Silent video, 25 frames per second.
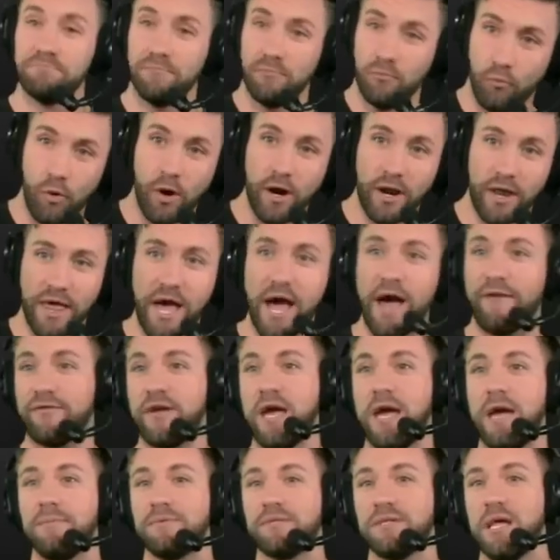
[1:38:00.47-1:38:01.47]
one and a half
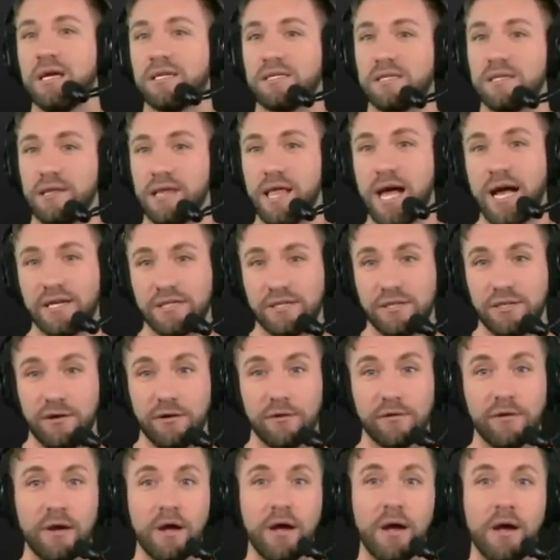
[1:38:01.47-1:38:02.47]
games less than last
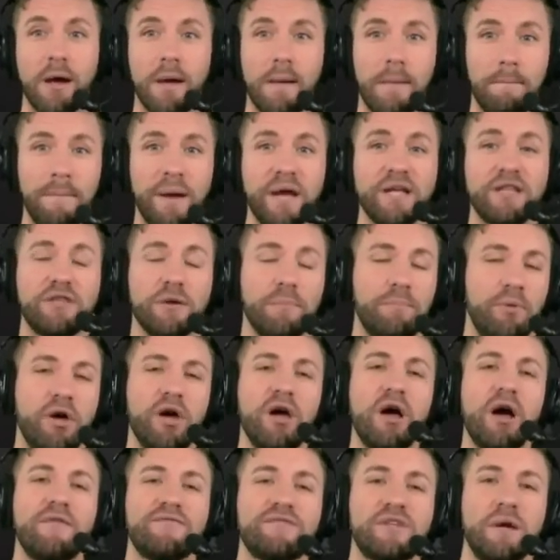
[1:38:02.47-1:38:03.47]
year. Make the
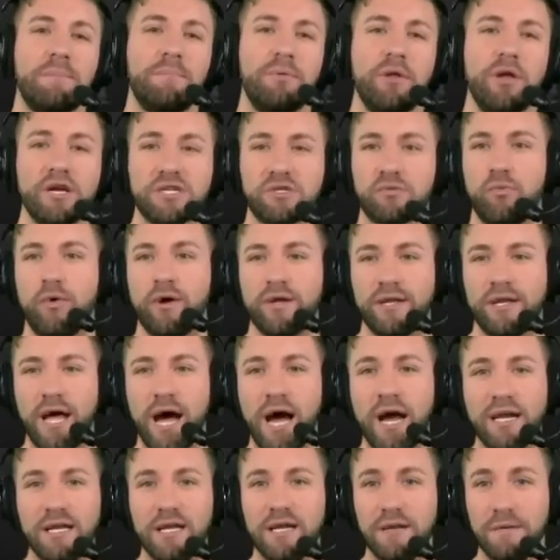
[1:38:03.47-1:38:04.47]
playoffs at plus
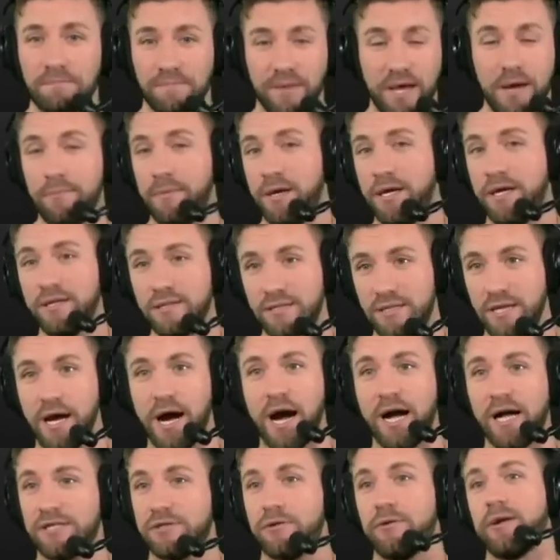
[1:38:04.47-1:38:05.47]
190. That means the
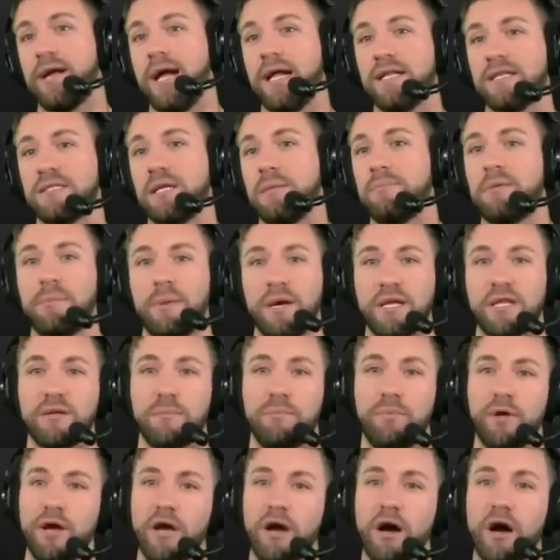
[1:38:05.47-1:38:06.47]
odds are against them to make the
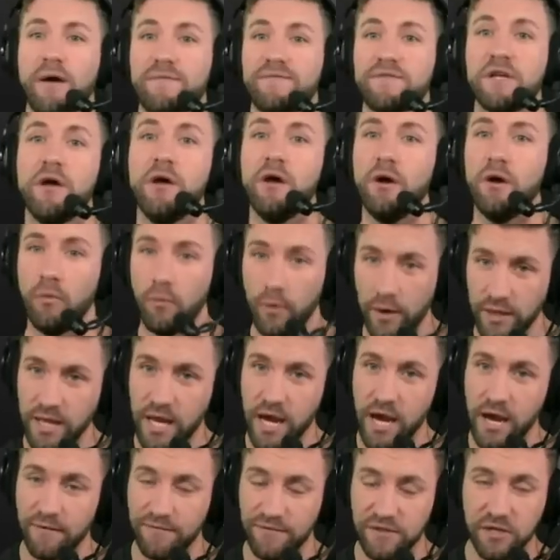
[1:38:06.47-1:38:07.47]
playoffs. Win the
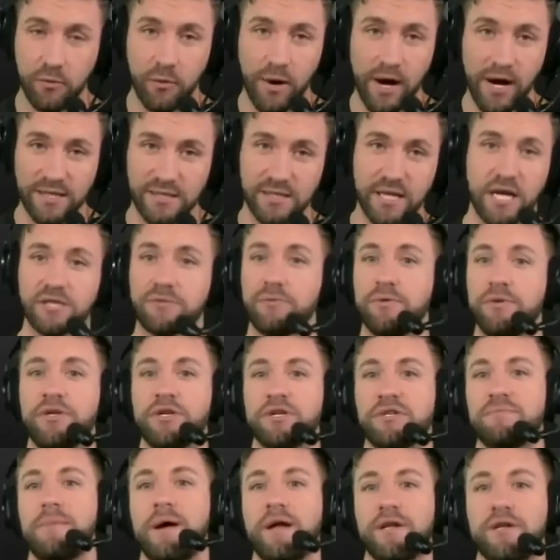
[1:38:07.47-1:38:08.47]
AFC West, as we
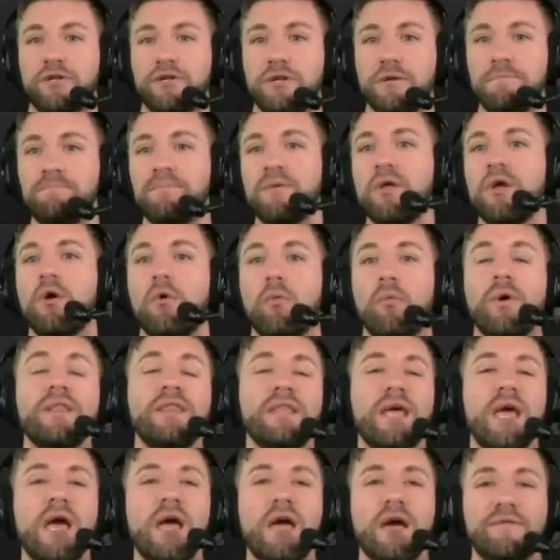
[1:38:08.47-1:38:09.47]
just mentioned. Win
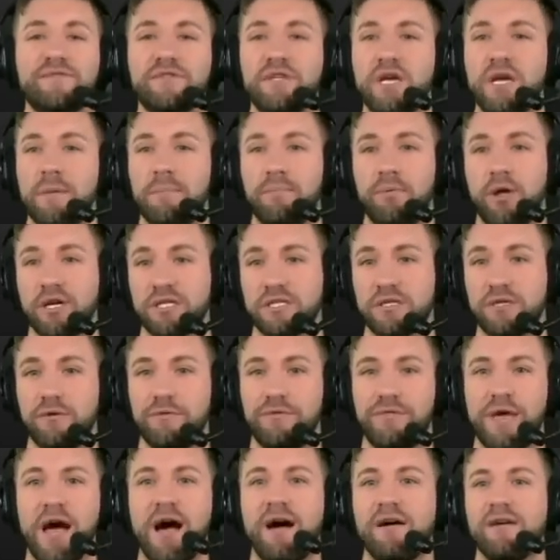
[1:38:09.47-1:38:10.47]
the AFC at plus
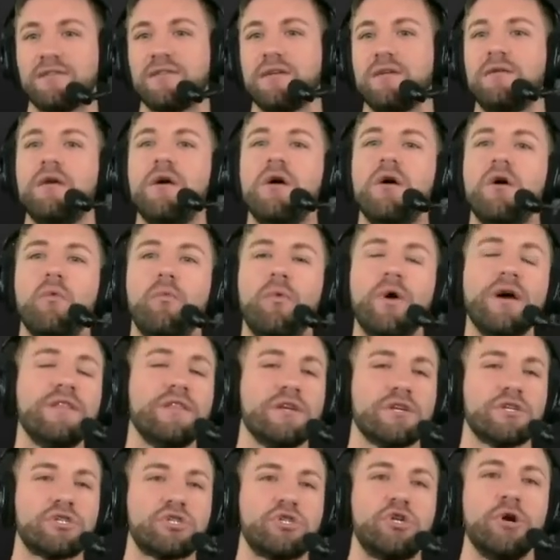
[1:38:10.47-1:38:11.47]
2,000. Win
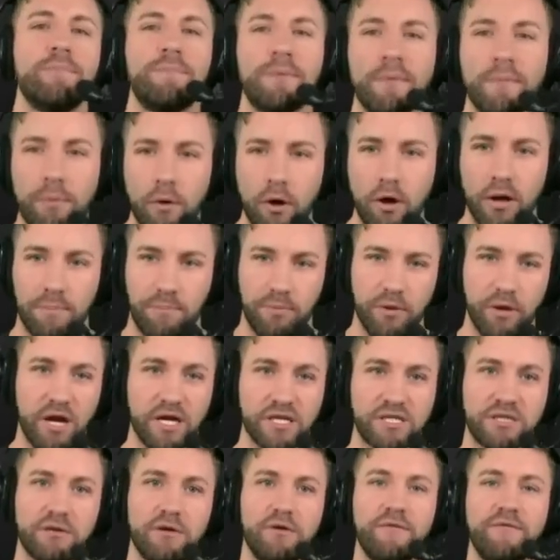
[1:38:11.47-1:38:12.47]
the Super Bowl at
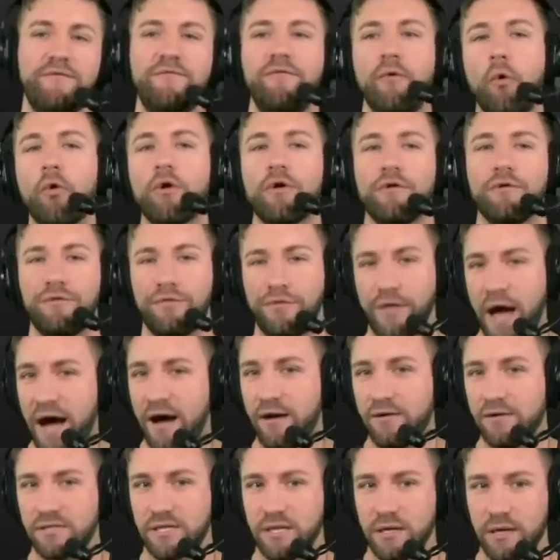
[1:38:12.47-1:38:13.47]
plus
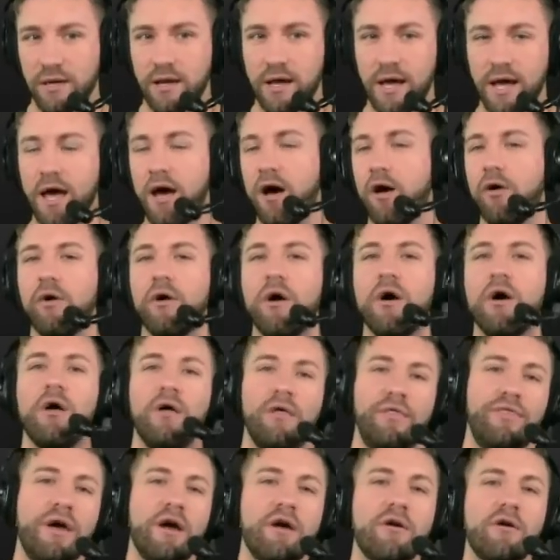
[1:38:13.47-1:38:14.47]
4,000. Hell,
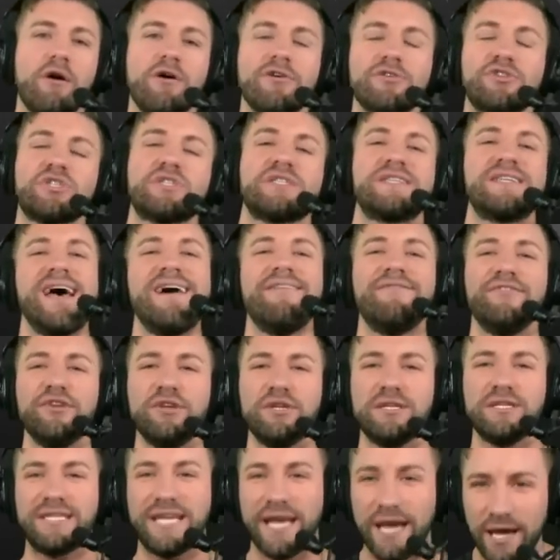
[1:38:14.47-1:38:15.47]
there are
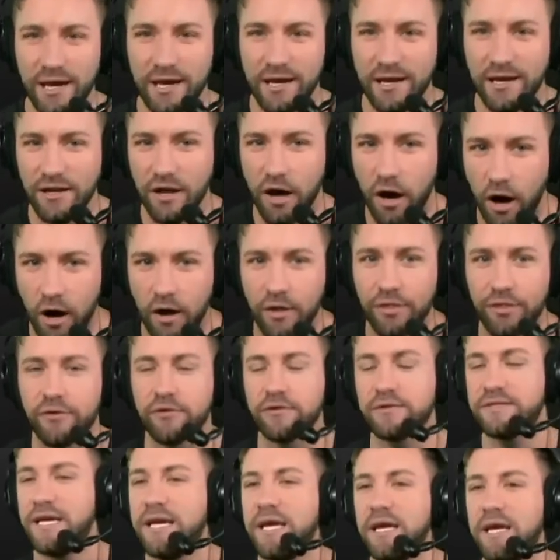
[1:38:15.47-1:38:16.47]
17 other
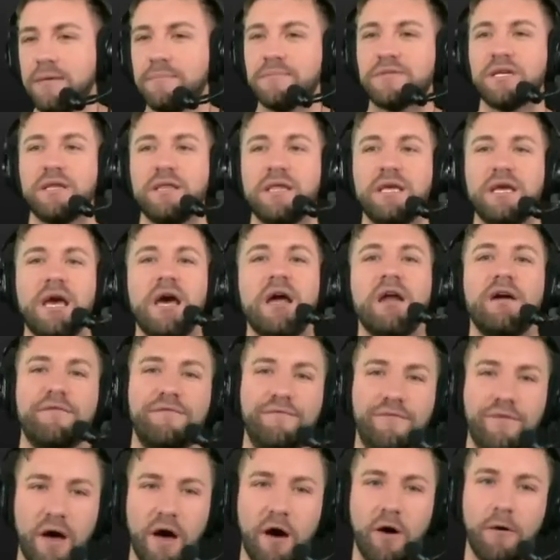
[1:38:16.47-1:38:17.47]
teams in the
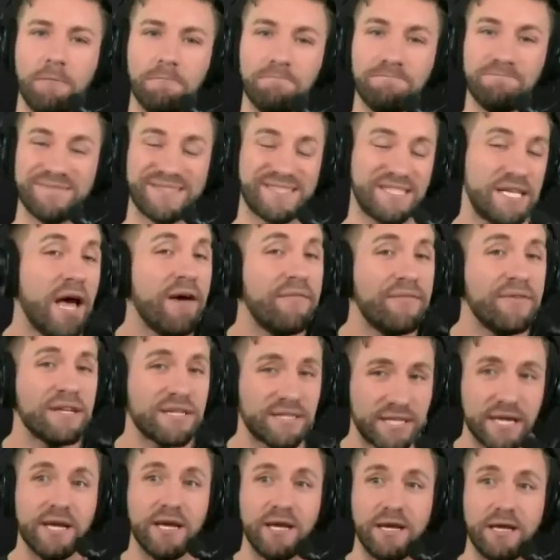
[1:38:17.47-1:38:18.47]
NFL.
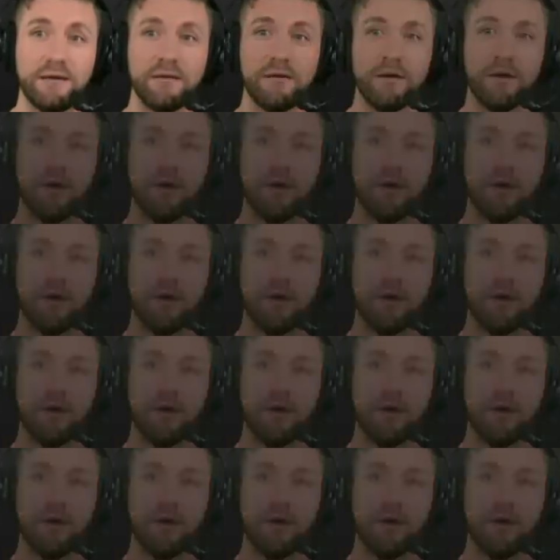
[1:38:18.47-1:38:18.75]
17.